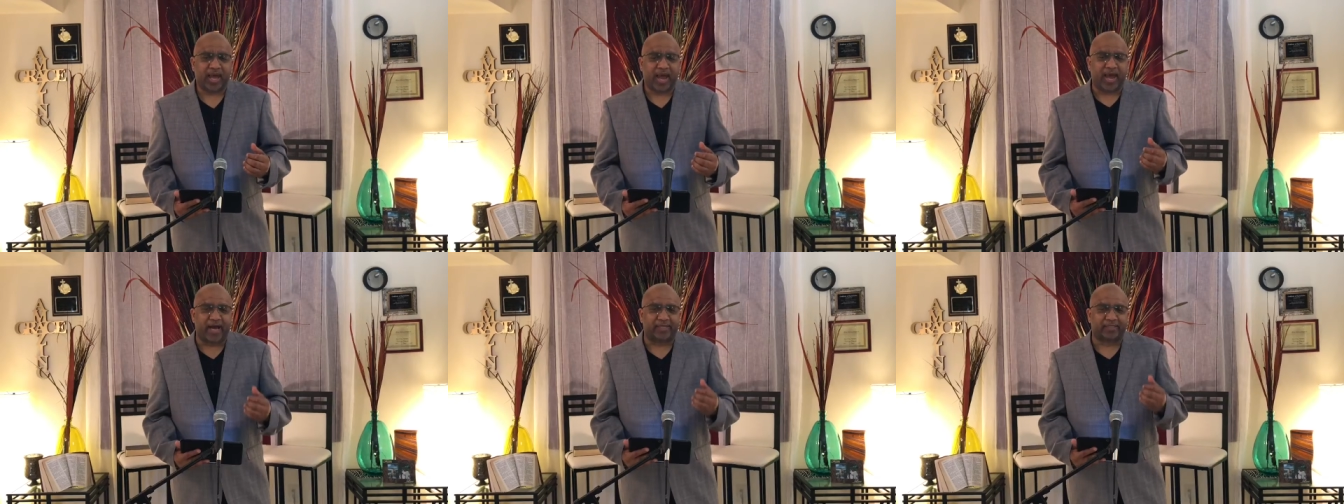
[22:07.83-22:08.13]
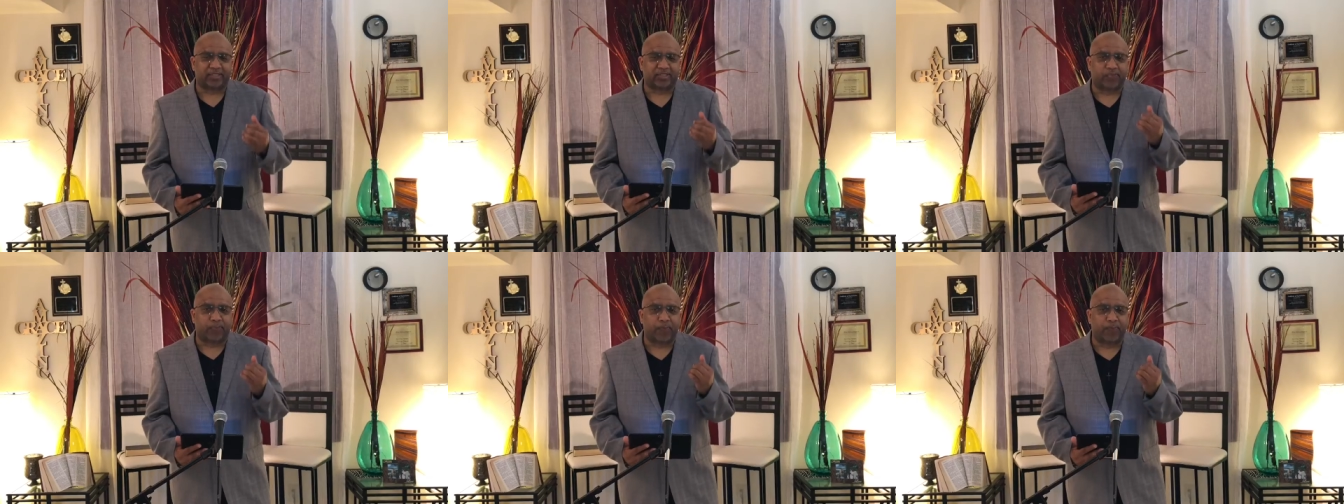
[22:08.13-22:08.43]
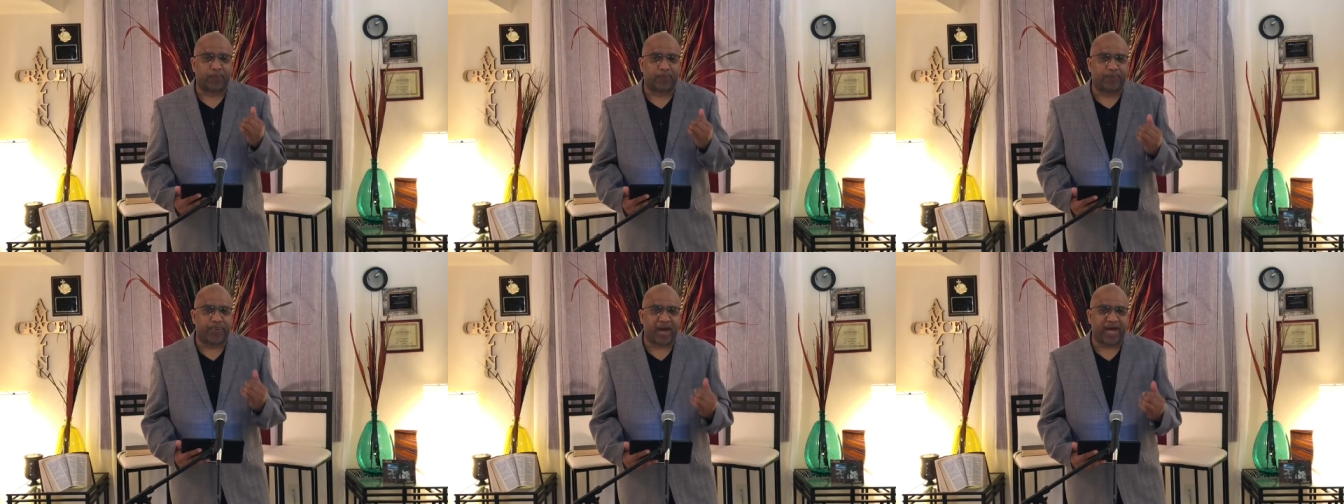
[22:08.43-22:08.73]
as
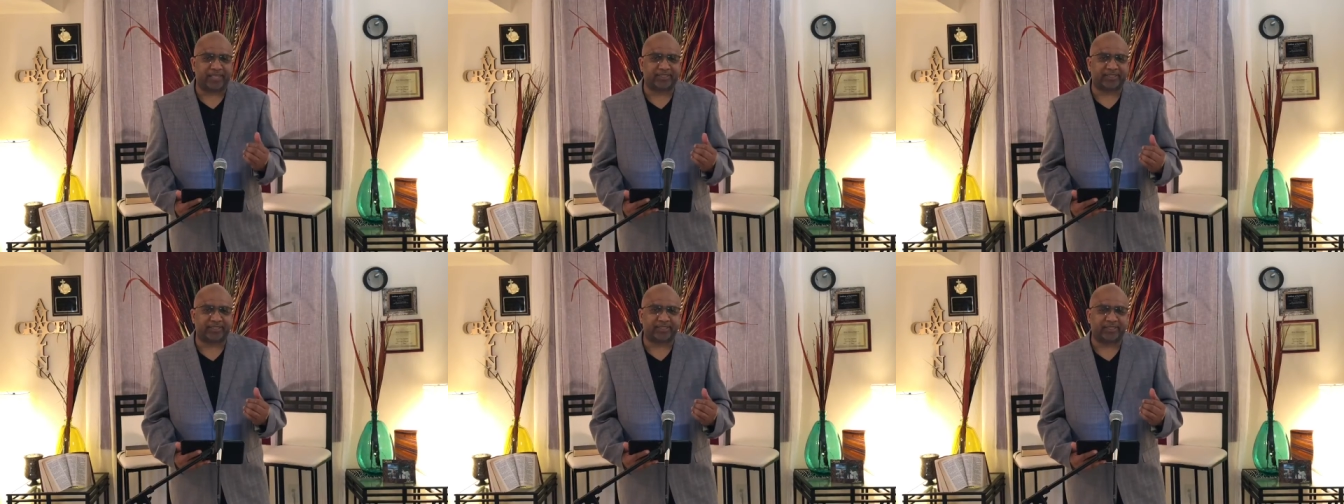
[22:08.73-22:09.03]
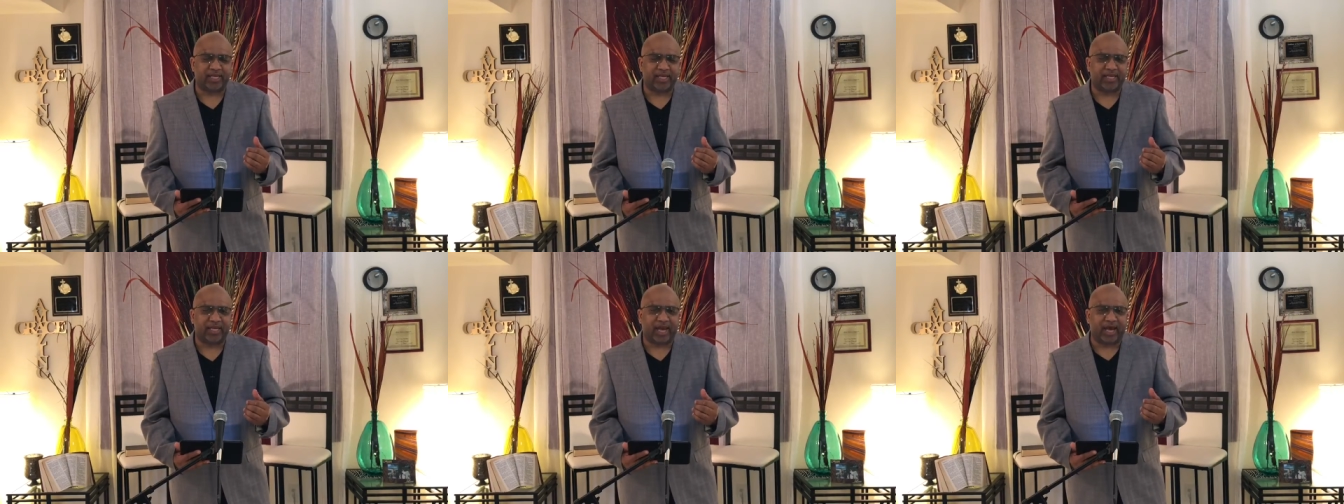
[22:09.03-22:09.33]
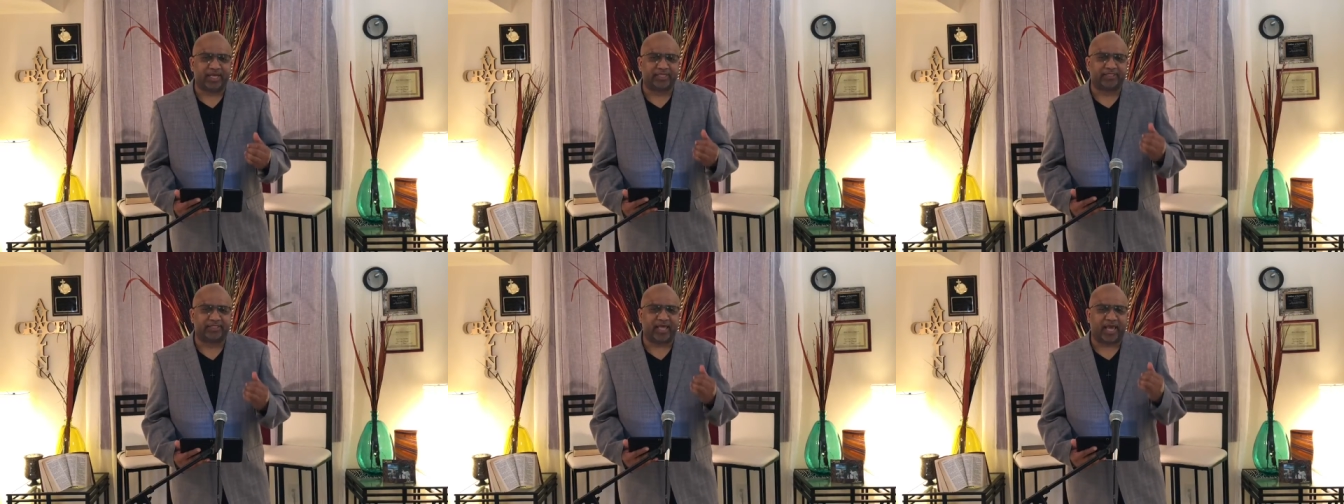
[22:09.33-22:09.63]
best
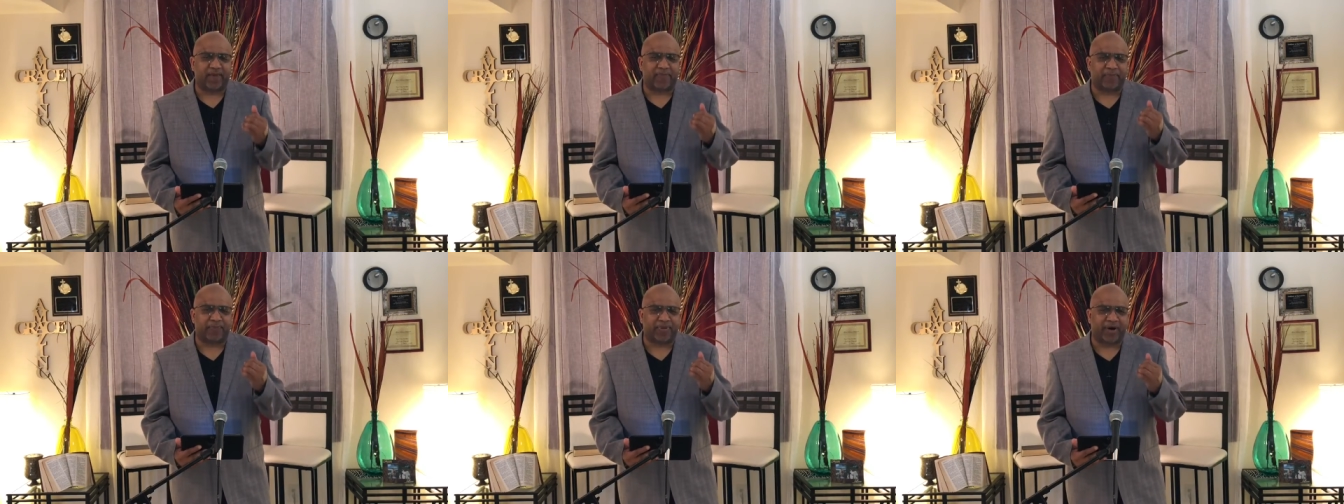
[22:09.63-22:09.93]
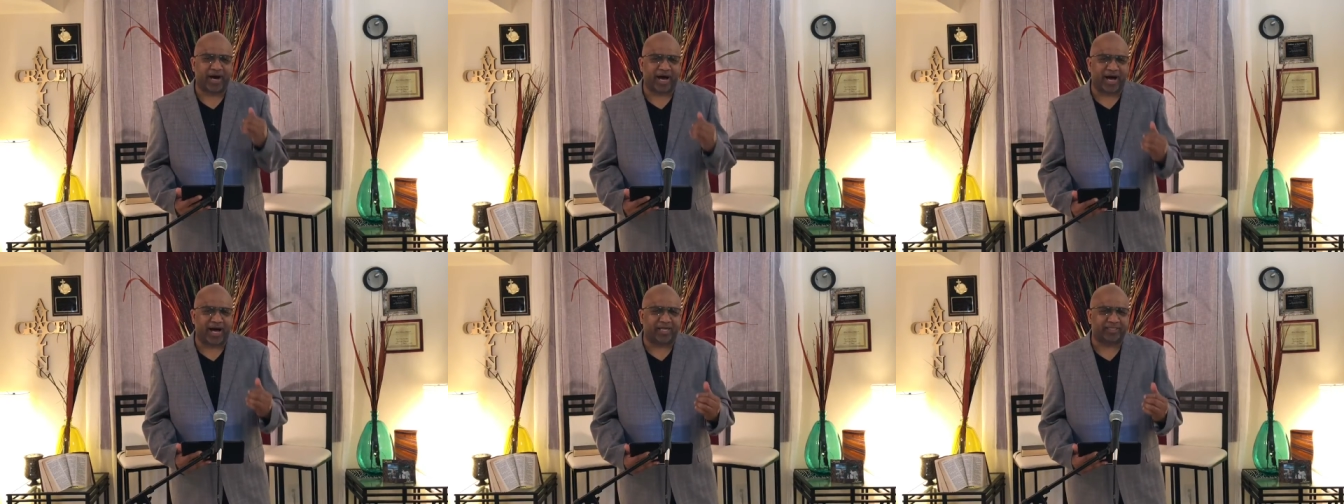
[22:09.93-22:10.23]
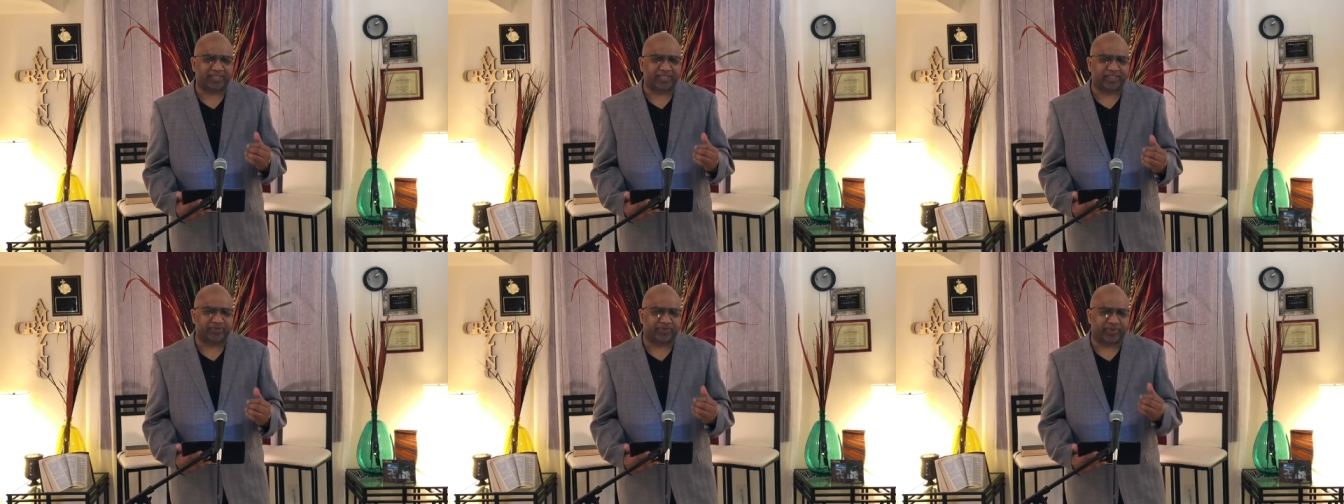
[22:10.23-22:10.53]
as they
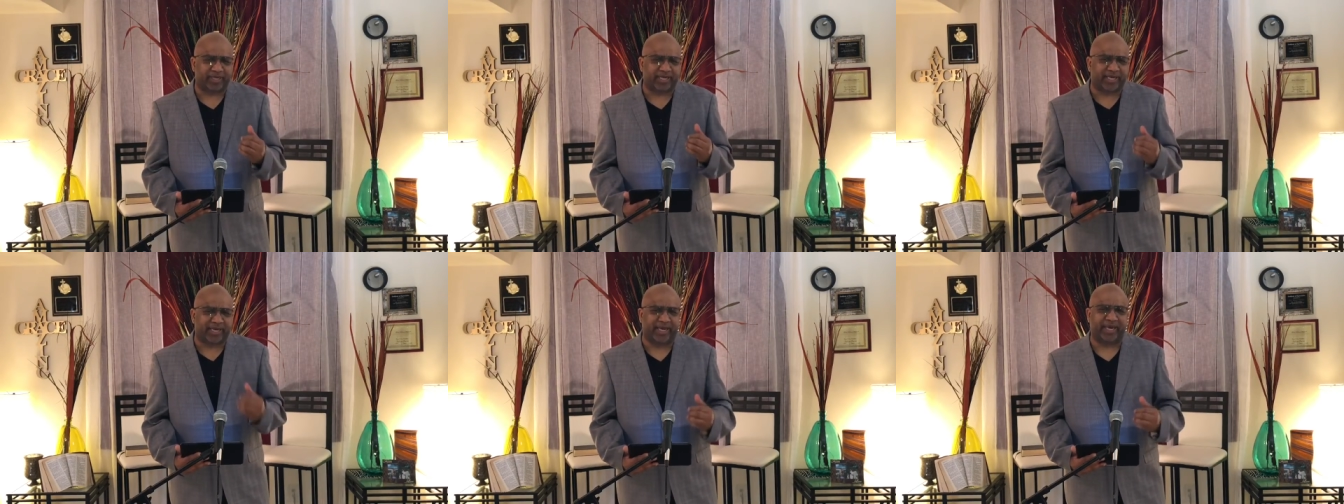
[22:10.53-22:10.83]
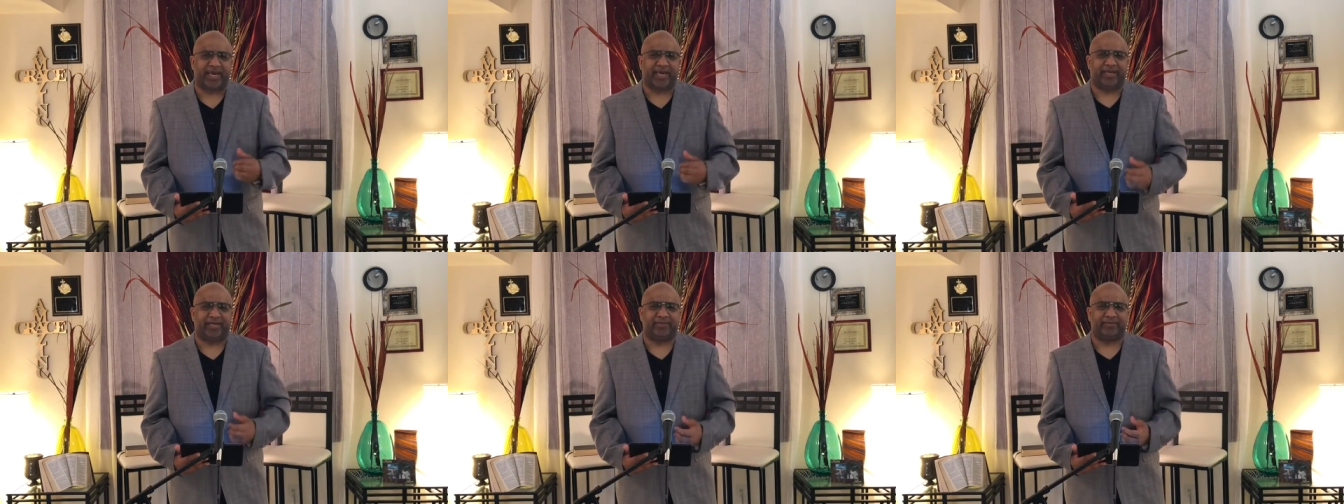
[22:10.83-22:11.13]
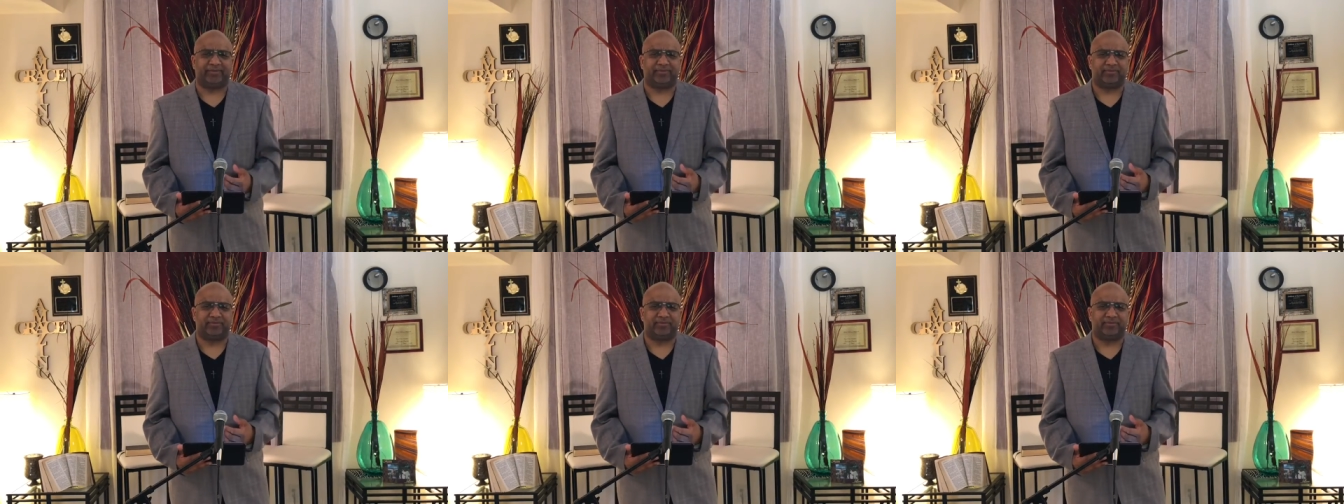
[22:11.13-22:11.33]
possibly can